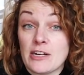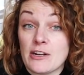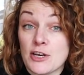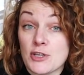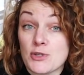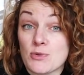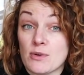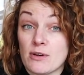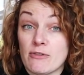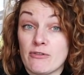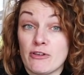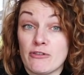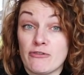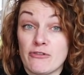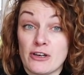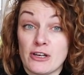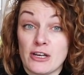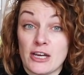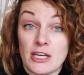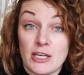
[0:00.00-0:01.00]
nice one if you
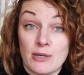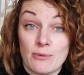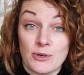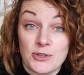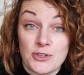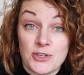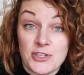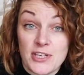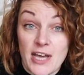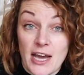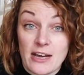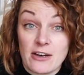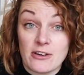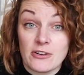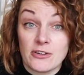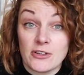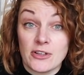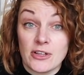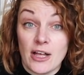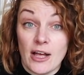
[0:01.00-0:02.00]
feel like you want to
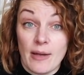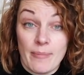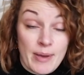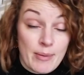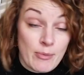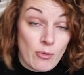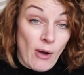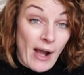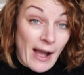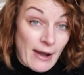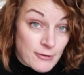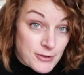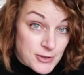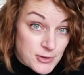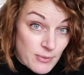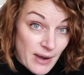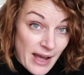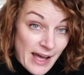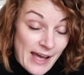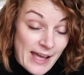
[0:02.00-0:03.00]
tackle a bit more
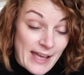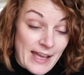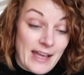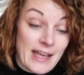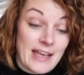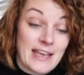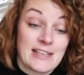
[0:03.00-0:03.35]
outerwear.